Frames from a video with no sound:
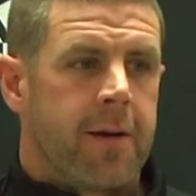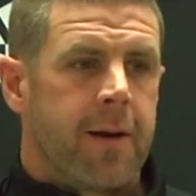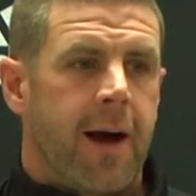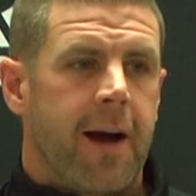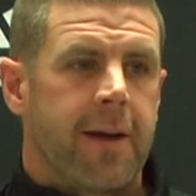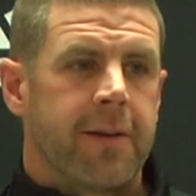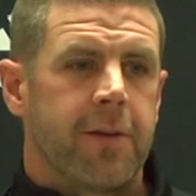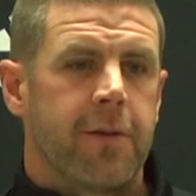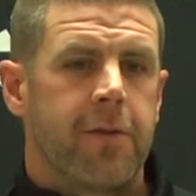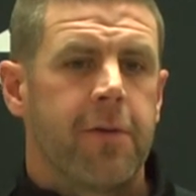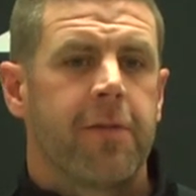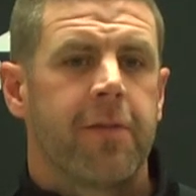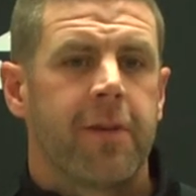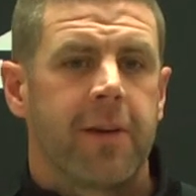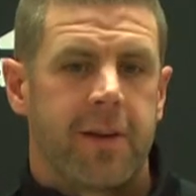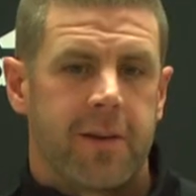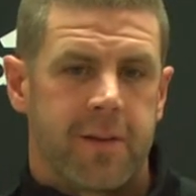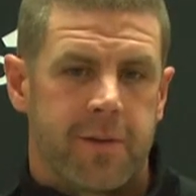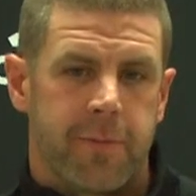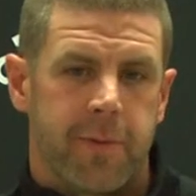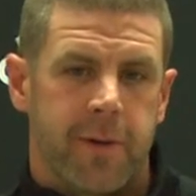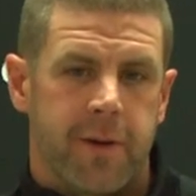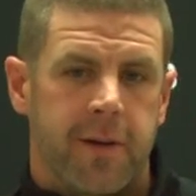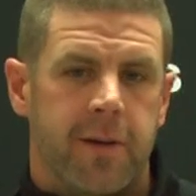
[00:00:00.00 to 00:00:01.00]
I do think
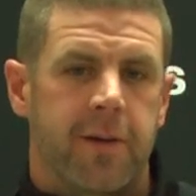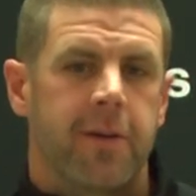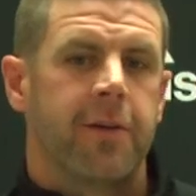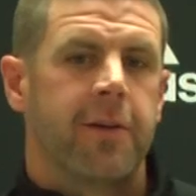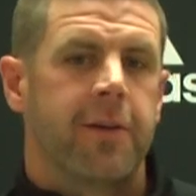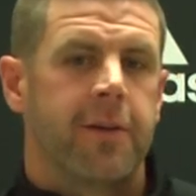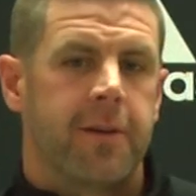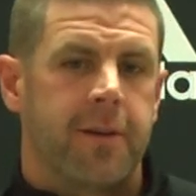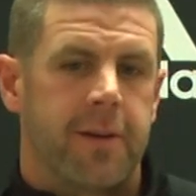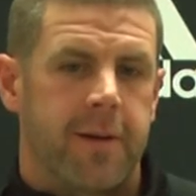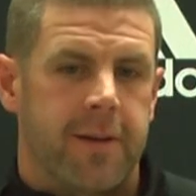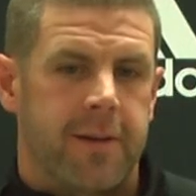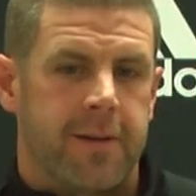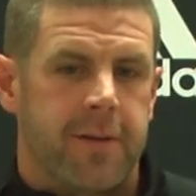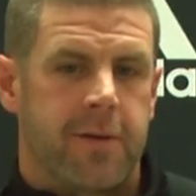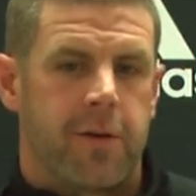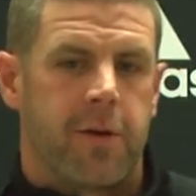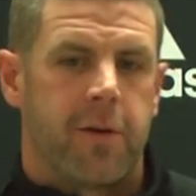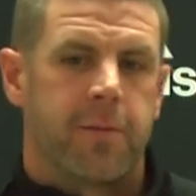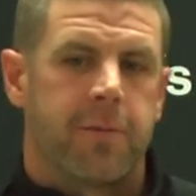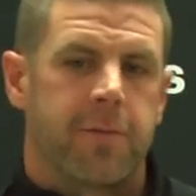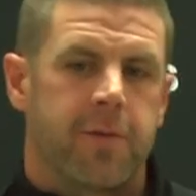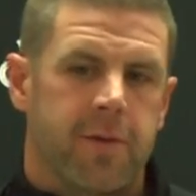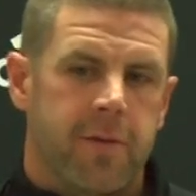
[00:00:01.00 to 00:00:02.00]
it's been good in
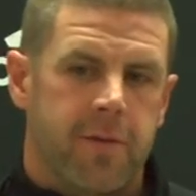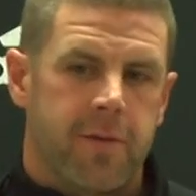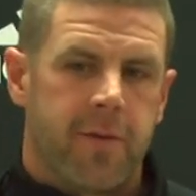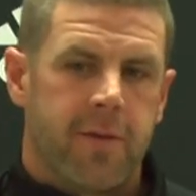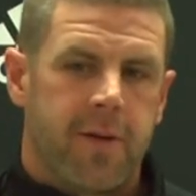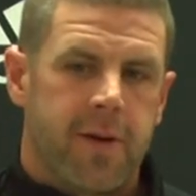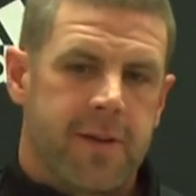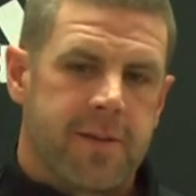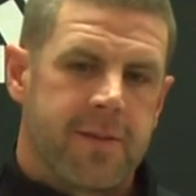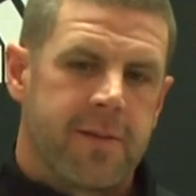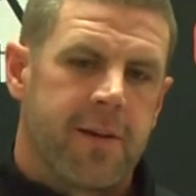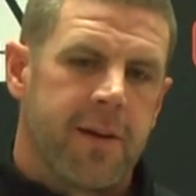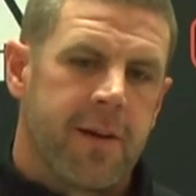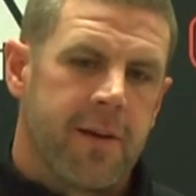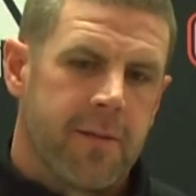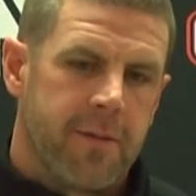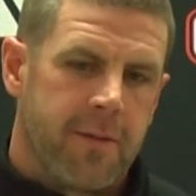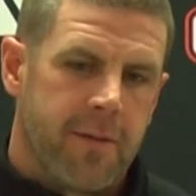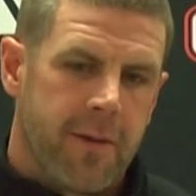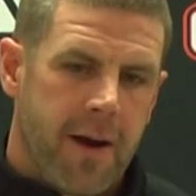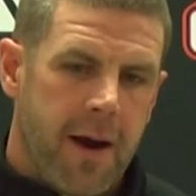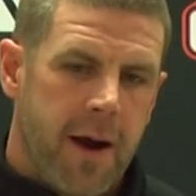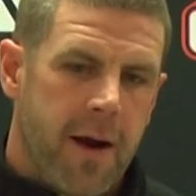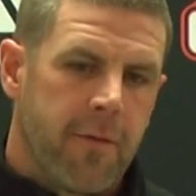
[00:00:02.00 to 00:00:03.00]
terms of it's
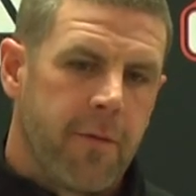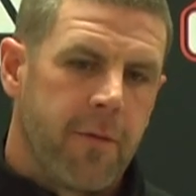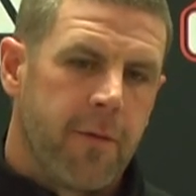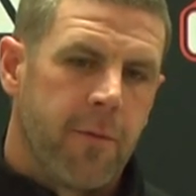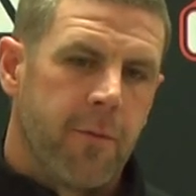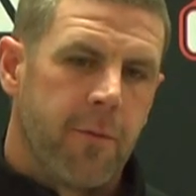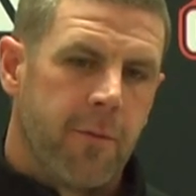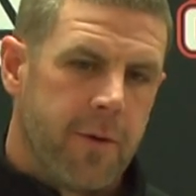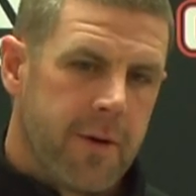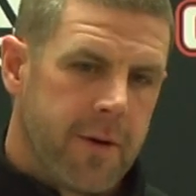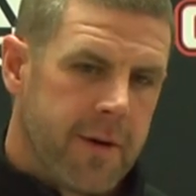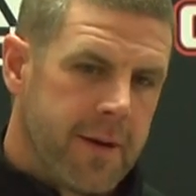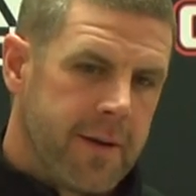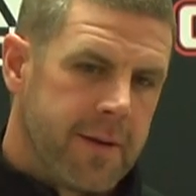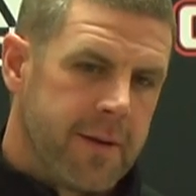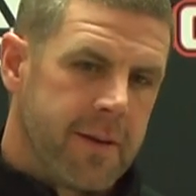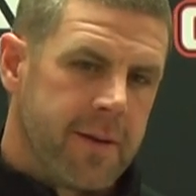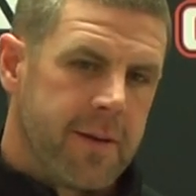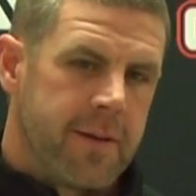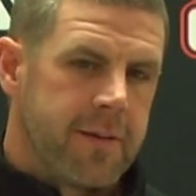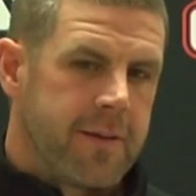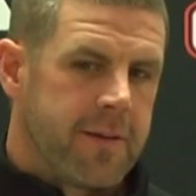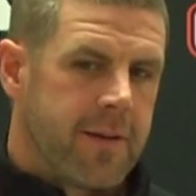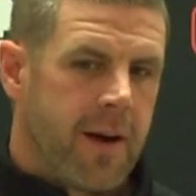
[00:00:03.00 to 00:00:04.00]
give everyone in
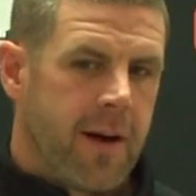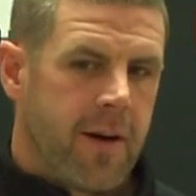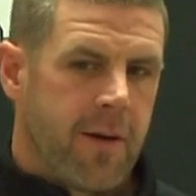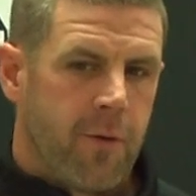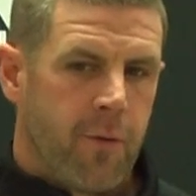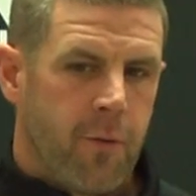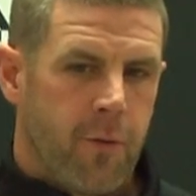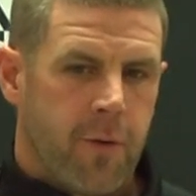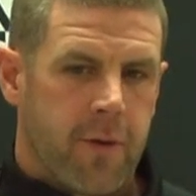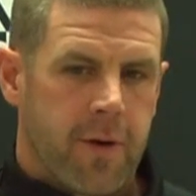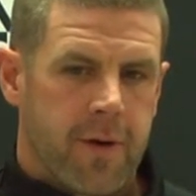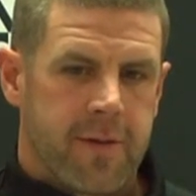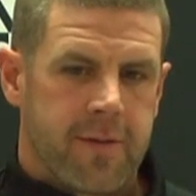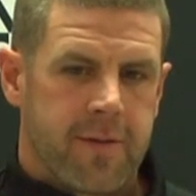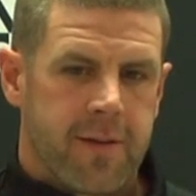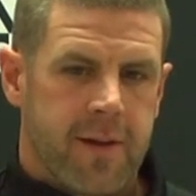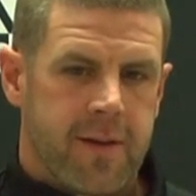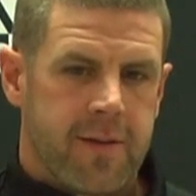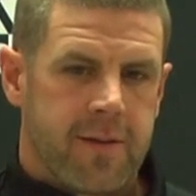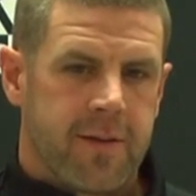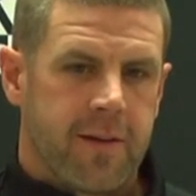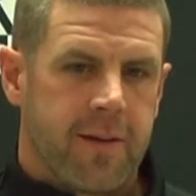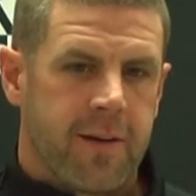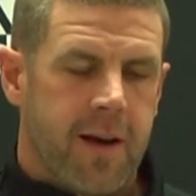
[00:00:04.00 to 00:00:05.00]
the entire
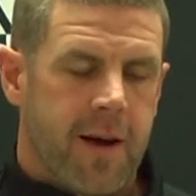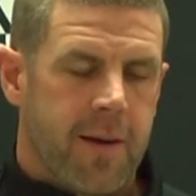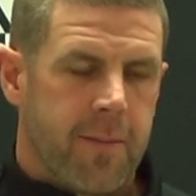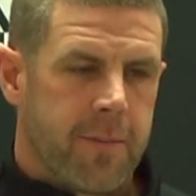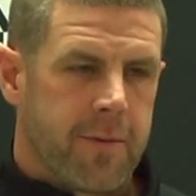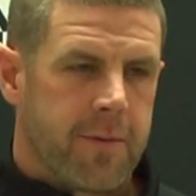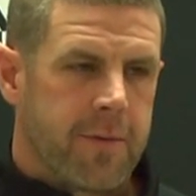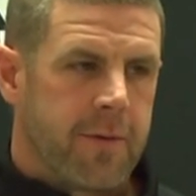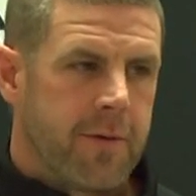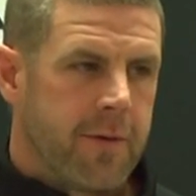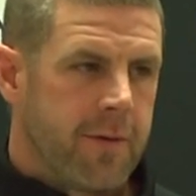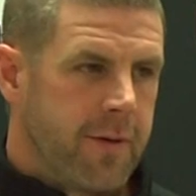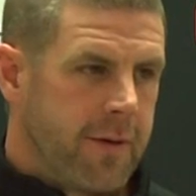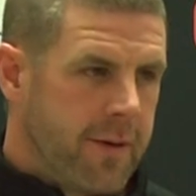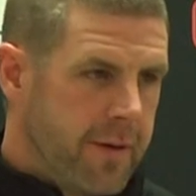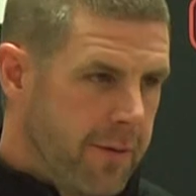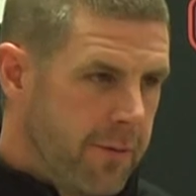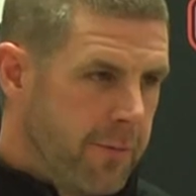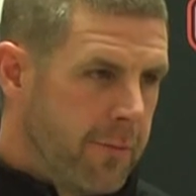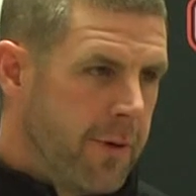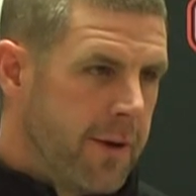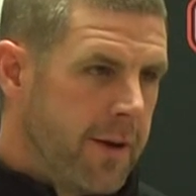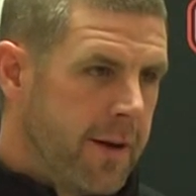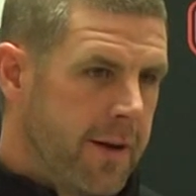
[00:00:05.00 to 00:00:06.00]
organization an opportunity to
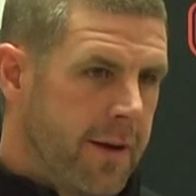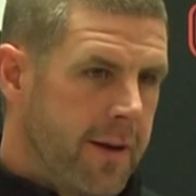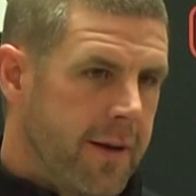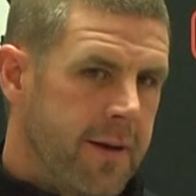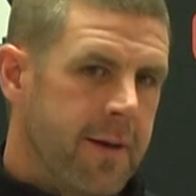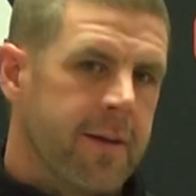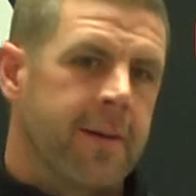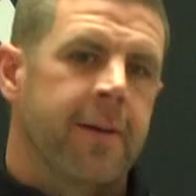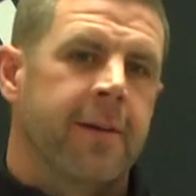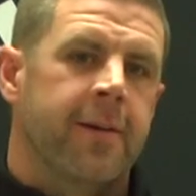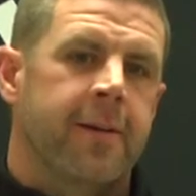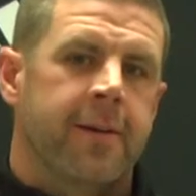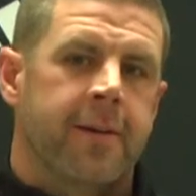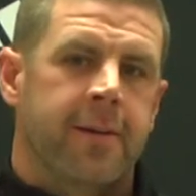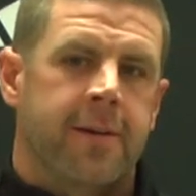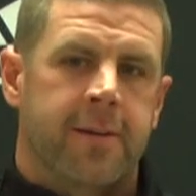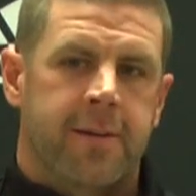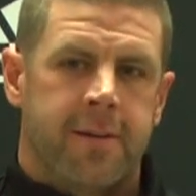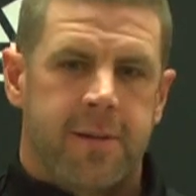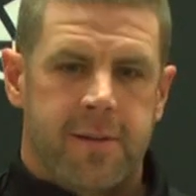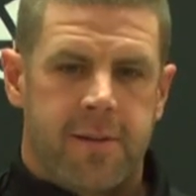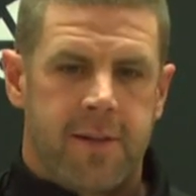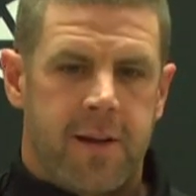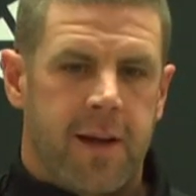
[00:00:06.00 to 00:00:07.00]
really
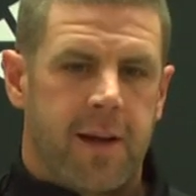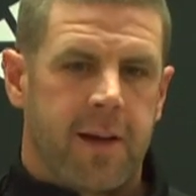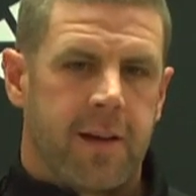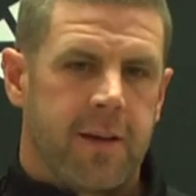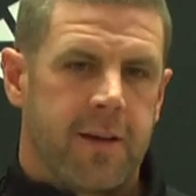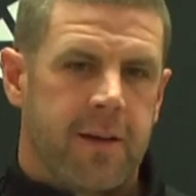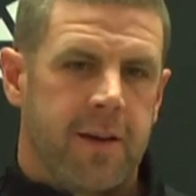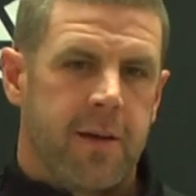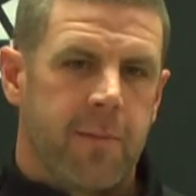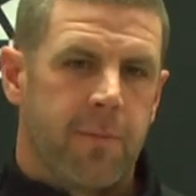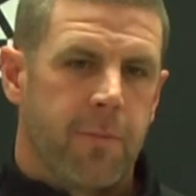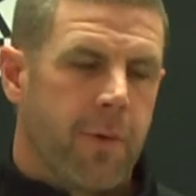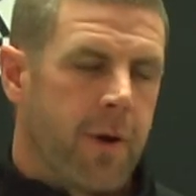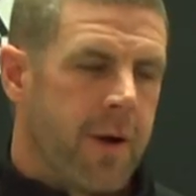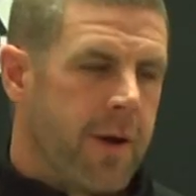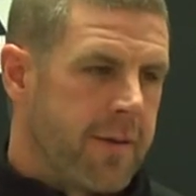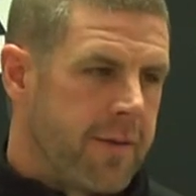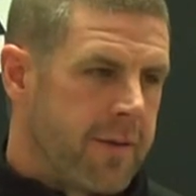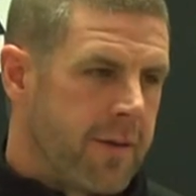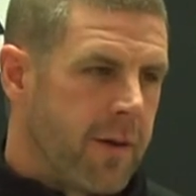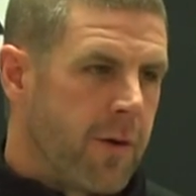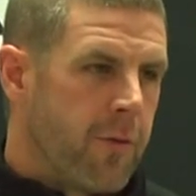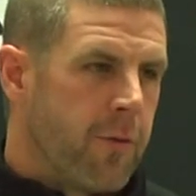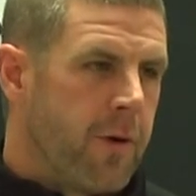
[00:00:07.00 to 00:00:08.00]
take a deep
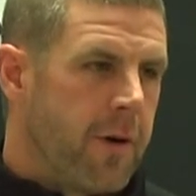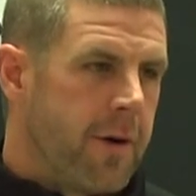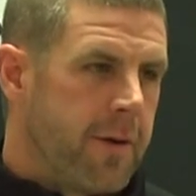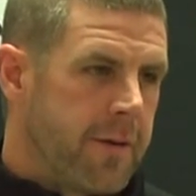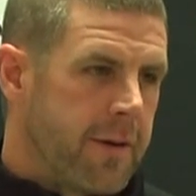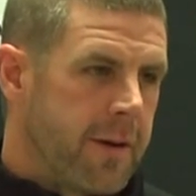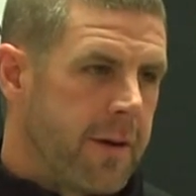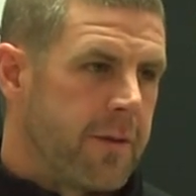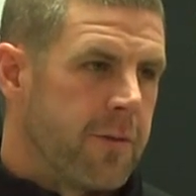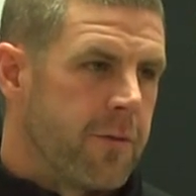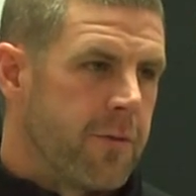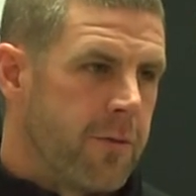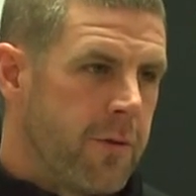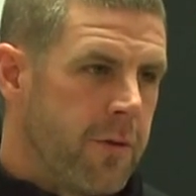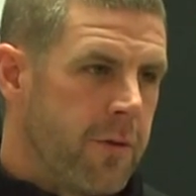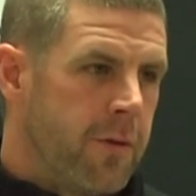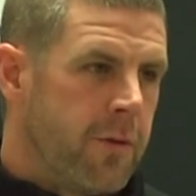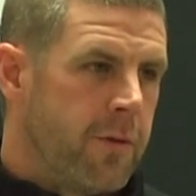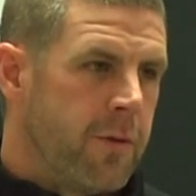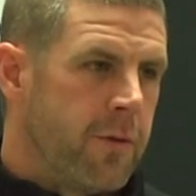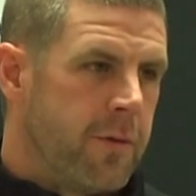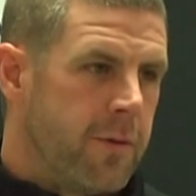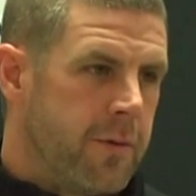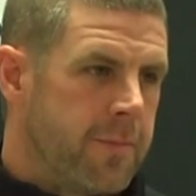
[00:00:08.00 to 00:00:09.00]
breath and quality
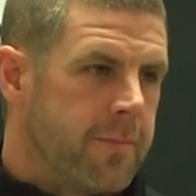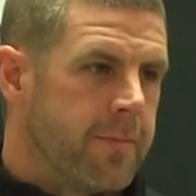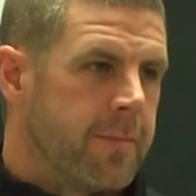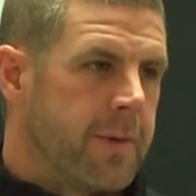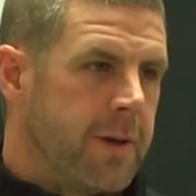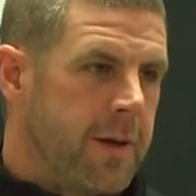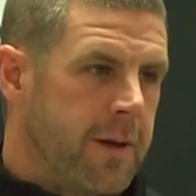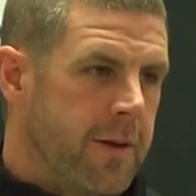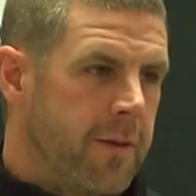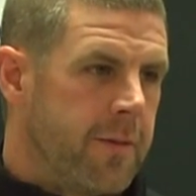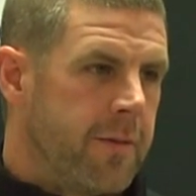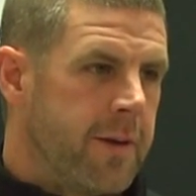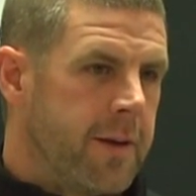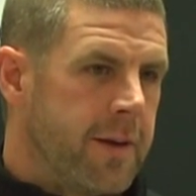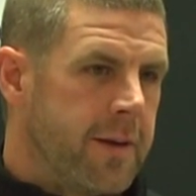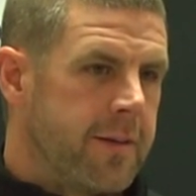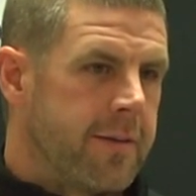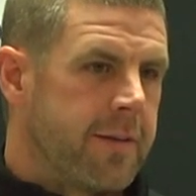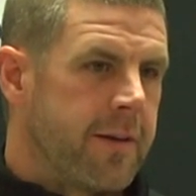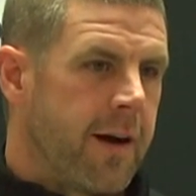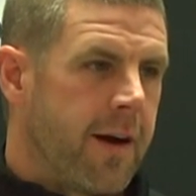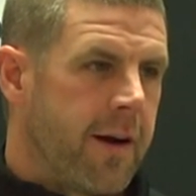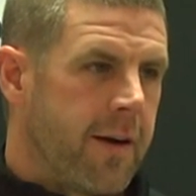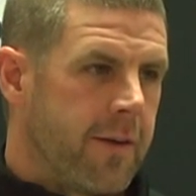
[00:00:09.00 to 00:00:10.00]
control, you know, the
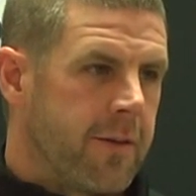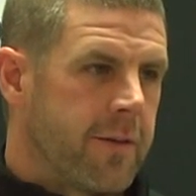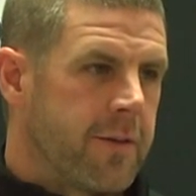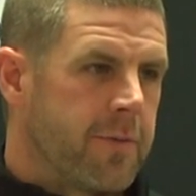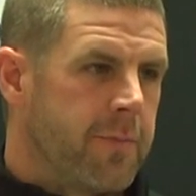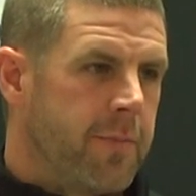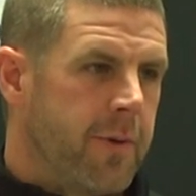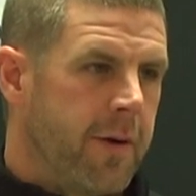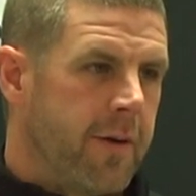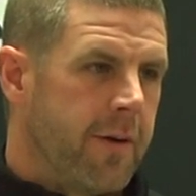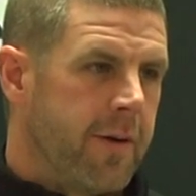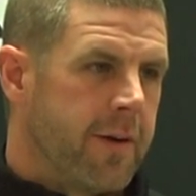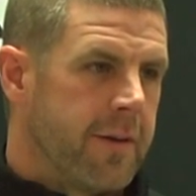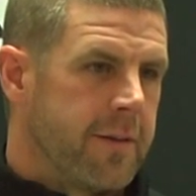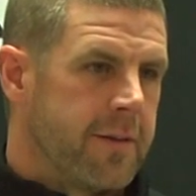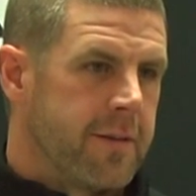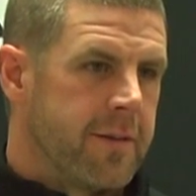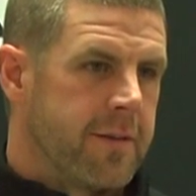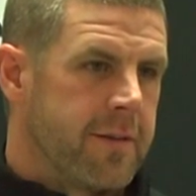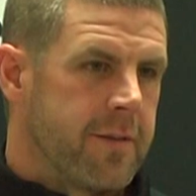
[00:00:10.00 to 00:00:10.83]
entire experience.